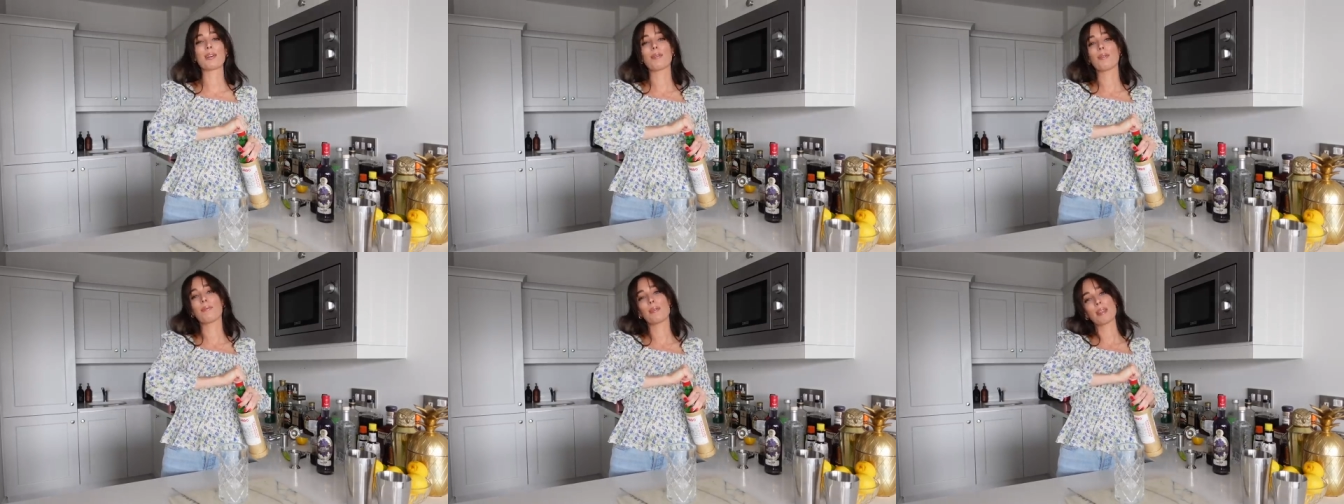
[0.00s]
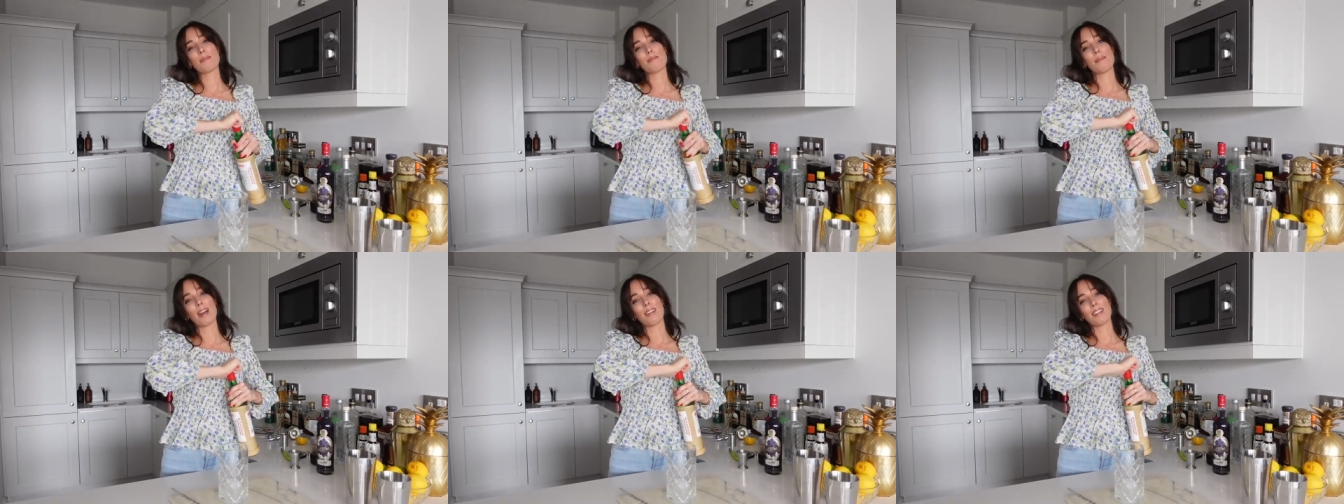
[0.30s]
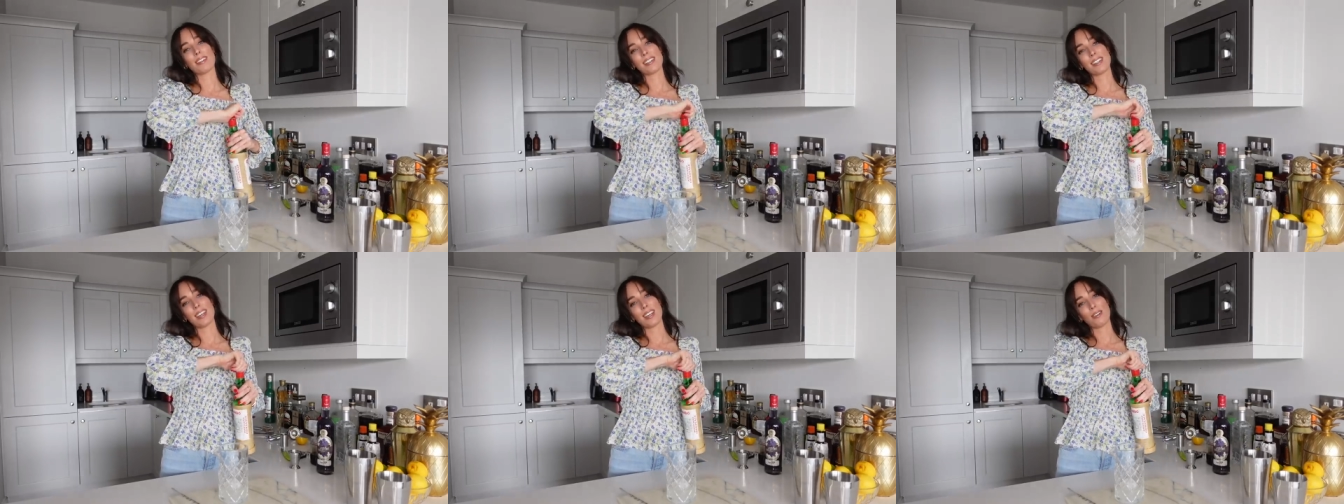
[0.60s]
go in with the
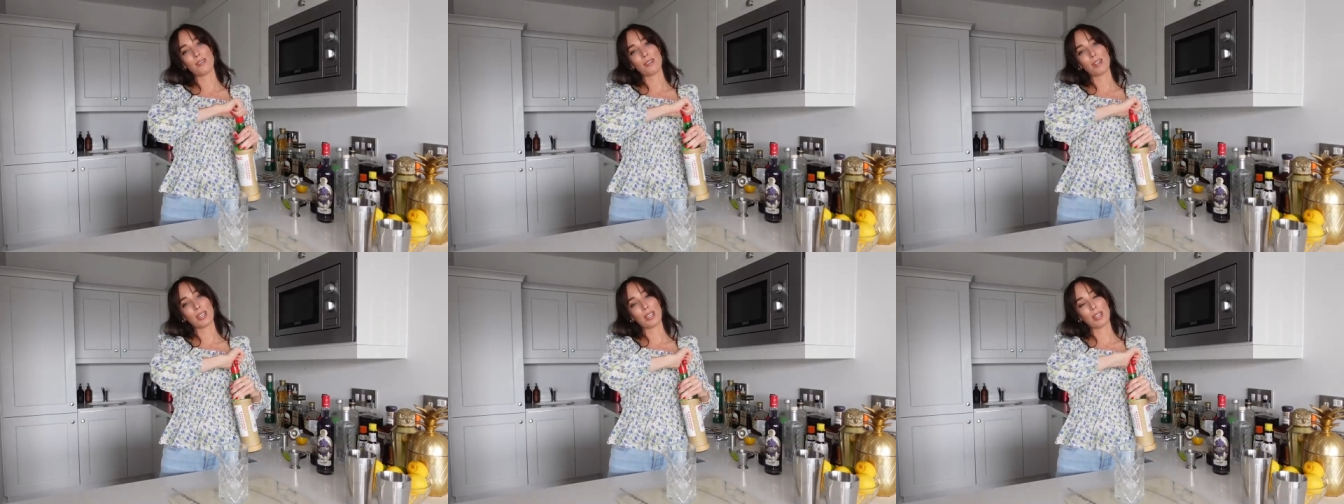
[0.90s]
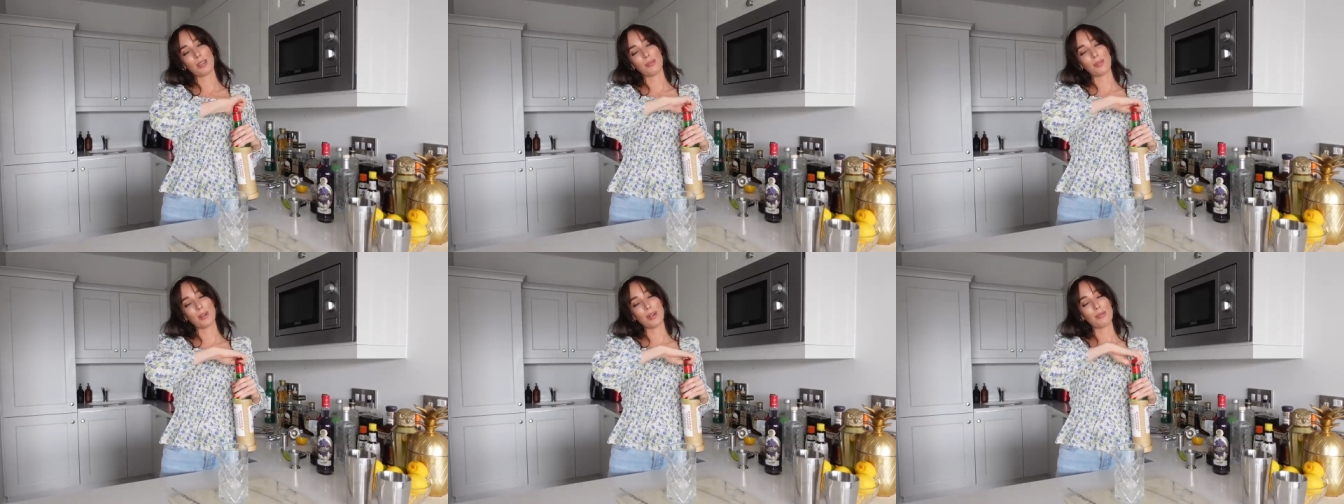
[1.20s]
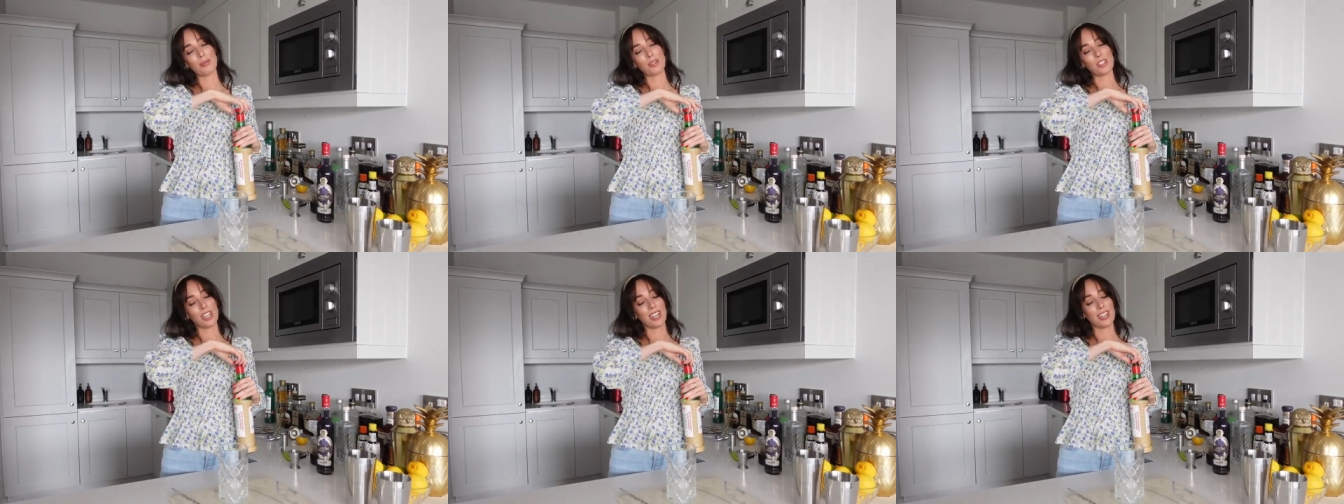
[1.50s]
maraschino liqueur,
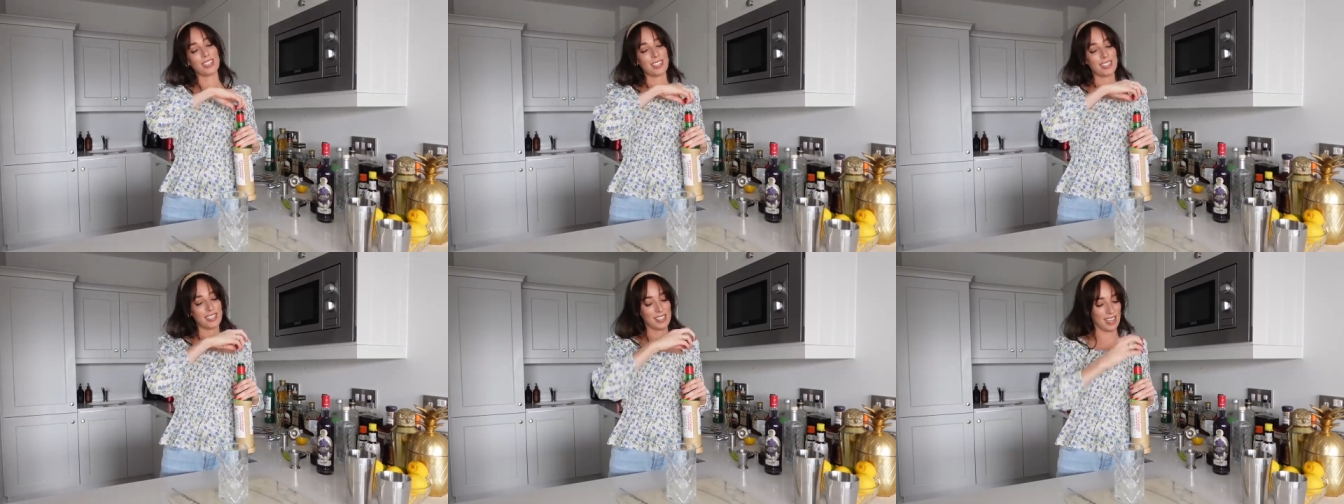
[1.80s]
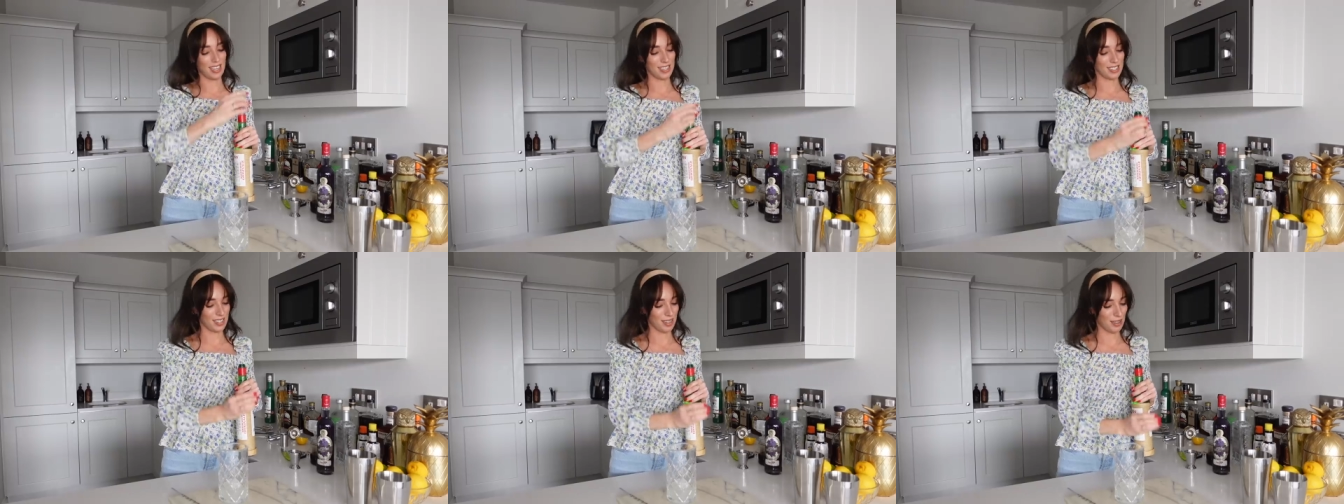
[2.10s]
which as I said,